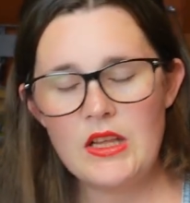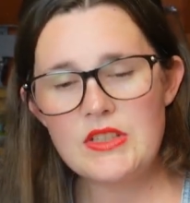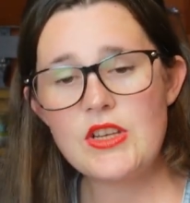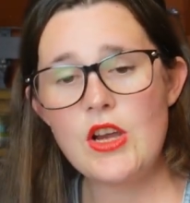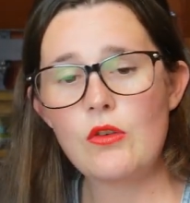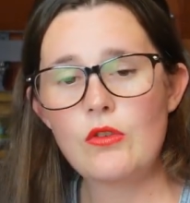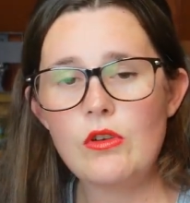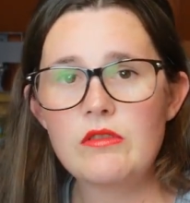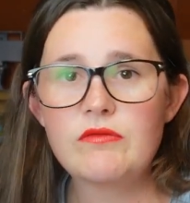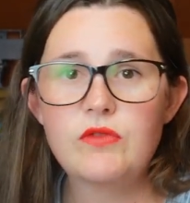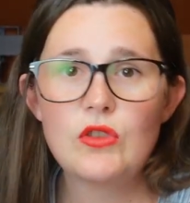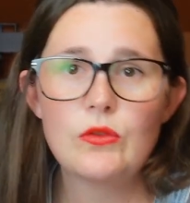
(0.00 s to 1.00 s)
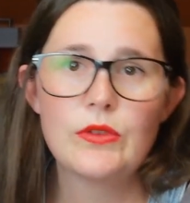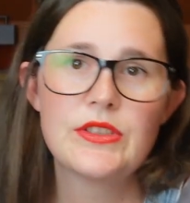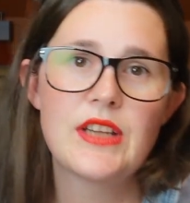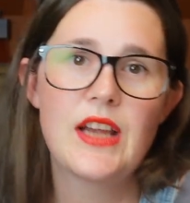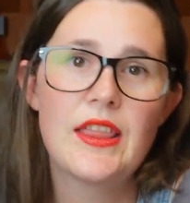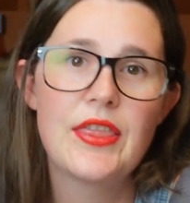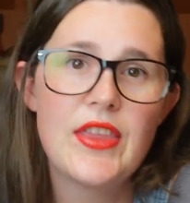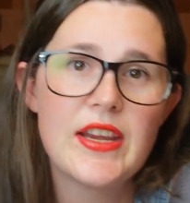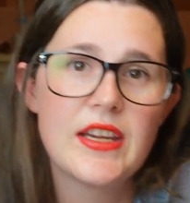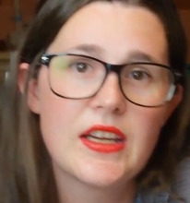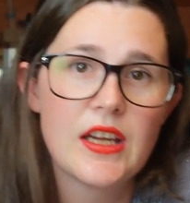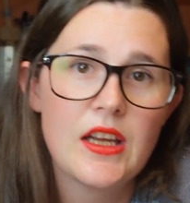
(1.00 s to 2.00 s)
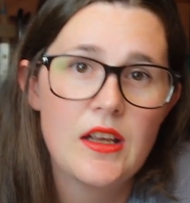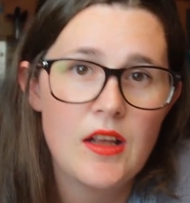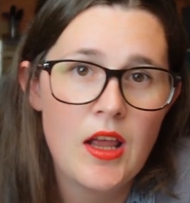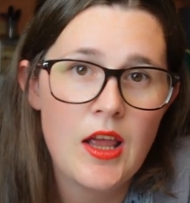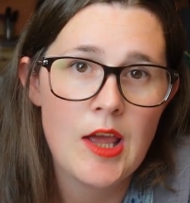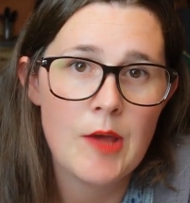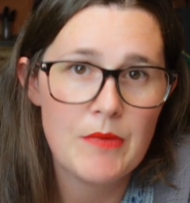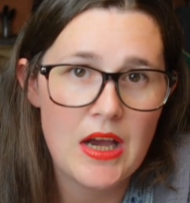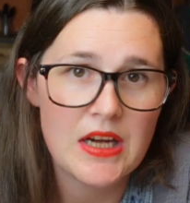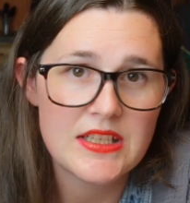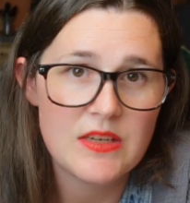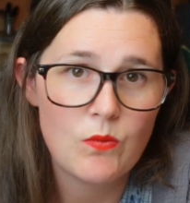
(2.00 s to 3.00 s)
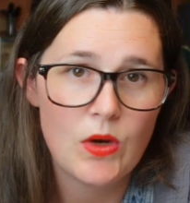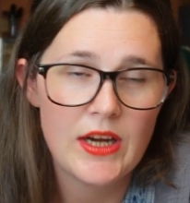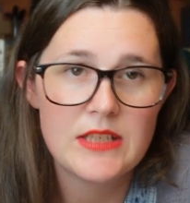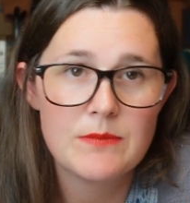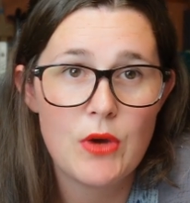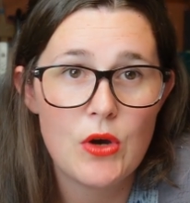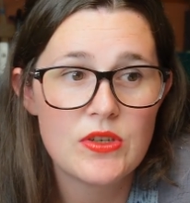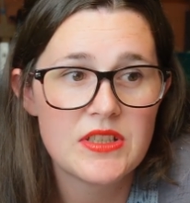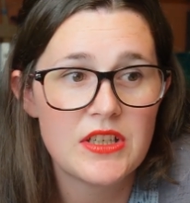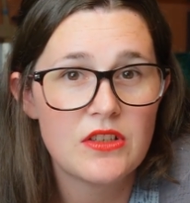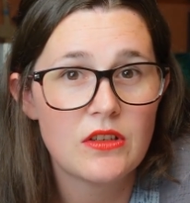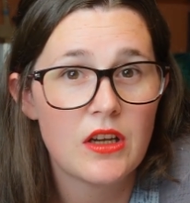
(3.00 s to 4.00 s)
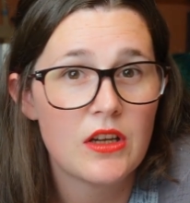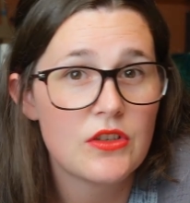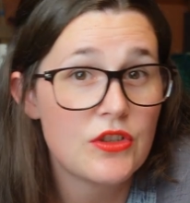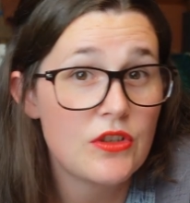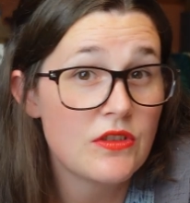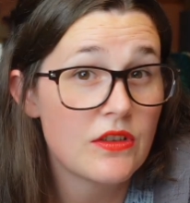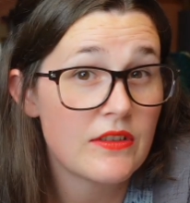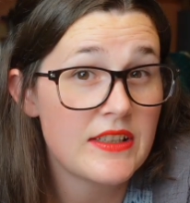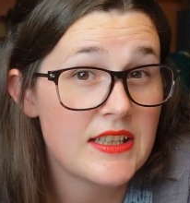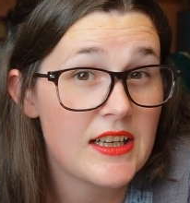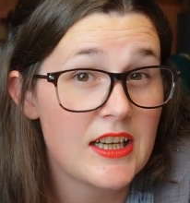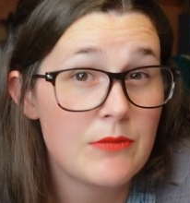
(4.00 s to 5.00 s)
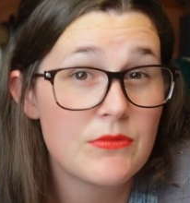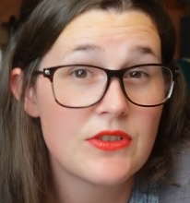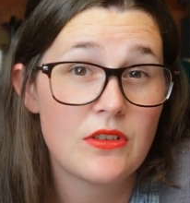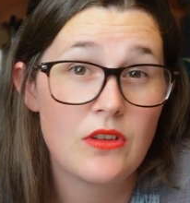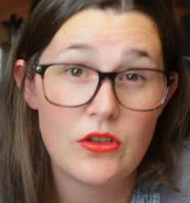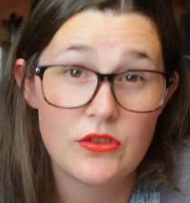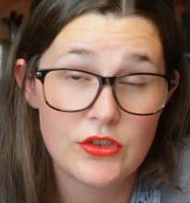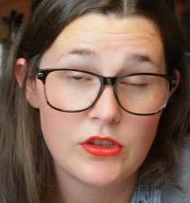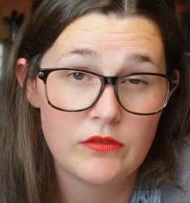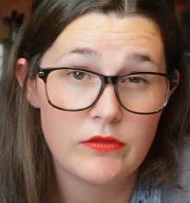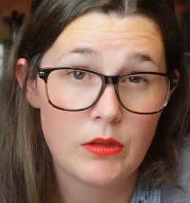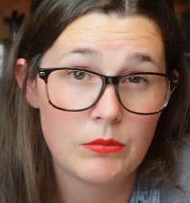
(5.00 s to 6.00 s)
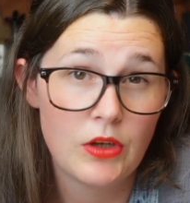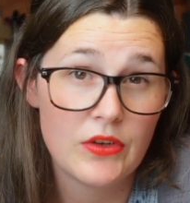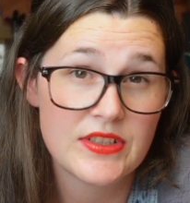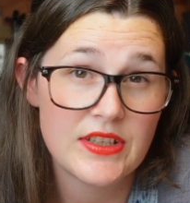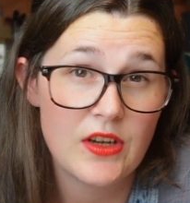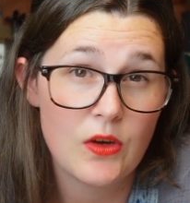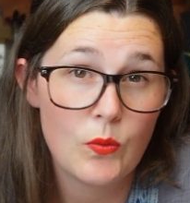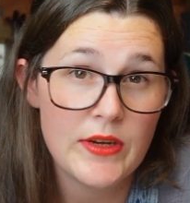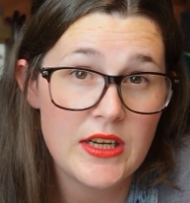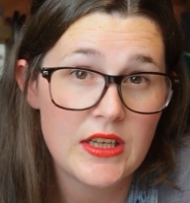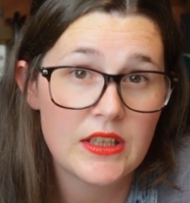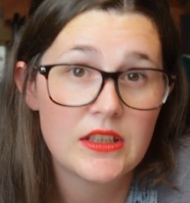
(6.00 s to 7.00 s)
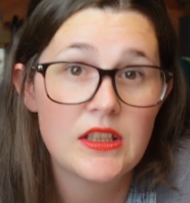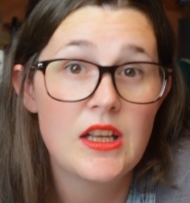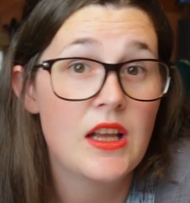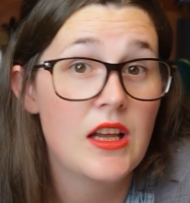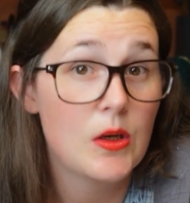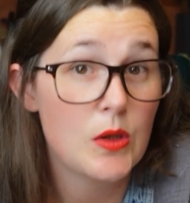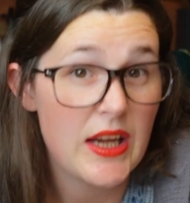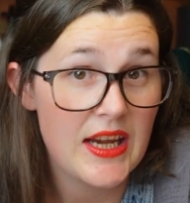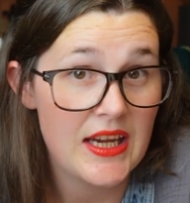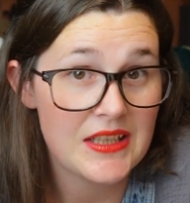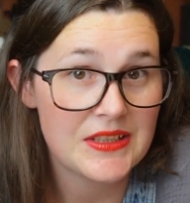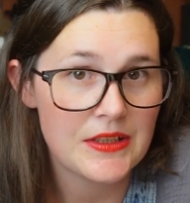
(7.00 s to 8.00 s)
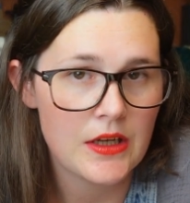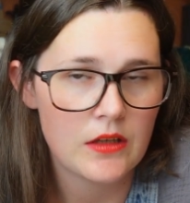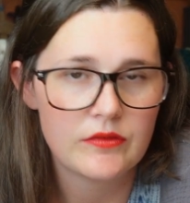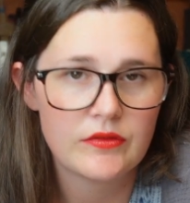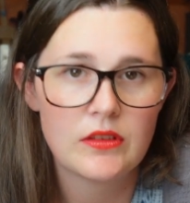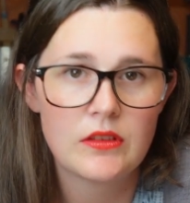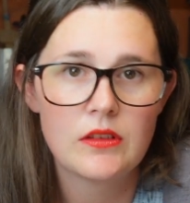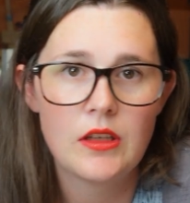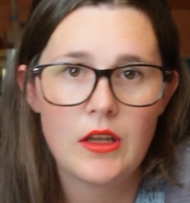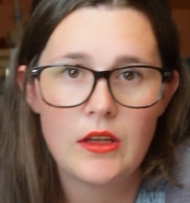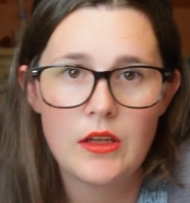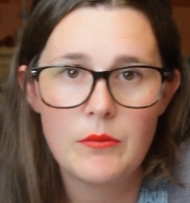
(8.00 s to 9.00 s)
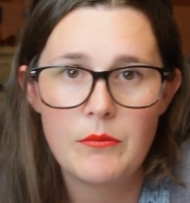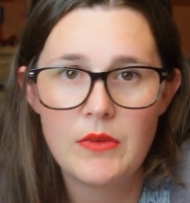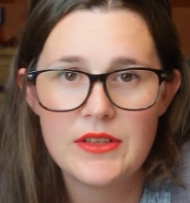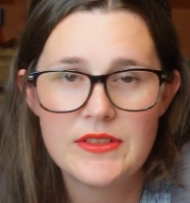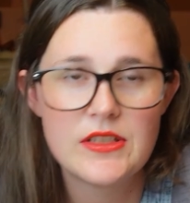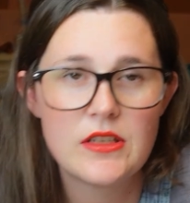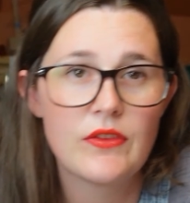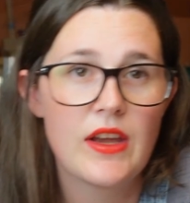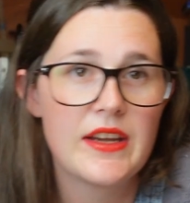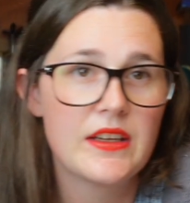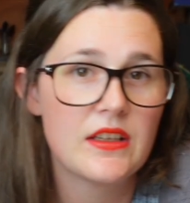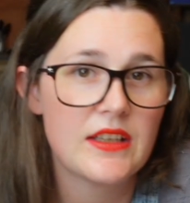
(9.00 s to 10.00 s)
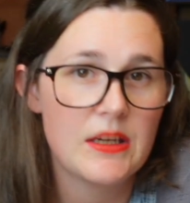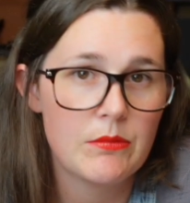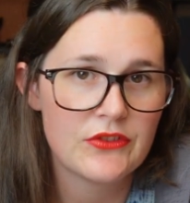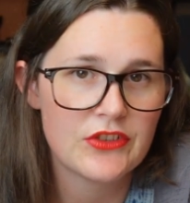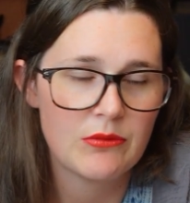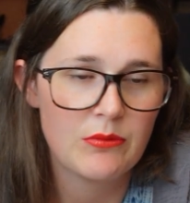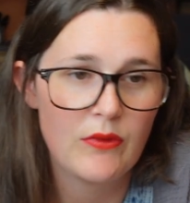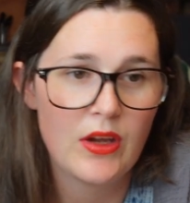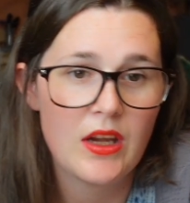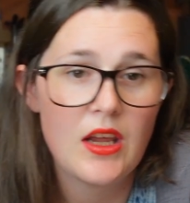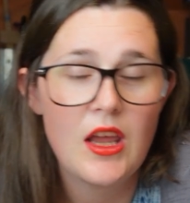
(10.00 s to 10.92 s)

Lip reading: So going forward, I think marketing-wise, posting 2 to 3 times on short form content a week is enough. It's enough that I can keep on top of it.